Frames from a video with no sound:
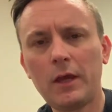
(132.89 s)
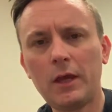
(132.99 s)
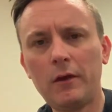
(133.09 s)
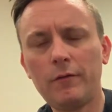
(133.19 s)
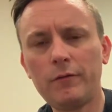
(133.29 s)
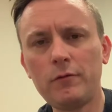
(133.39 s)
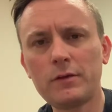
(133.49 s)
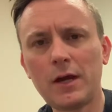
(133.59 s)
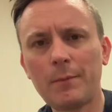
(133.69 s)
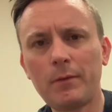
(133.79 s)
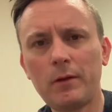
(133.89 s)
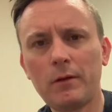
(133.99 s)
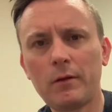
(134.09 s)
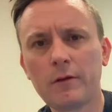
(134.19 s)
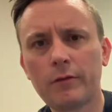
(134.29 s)
If you tap it
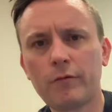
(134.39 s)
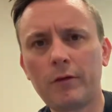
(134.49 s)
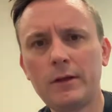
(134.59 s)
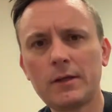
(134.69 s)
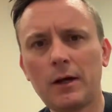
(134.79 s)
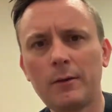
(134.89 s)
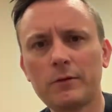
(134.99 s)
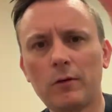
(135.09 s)
3 times and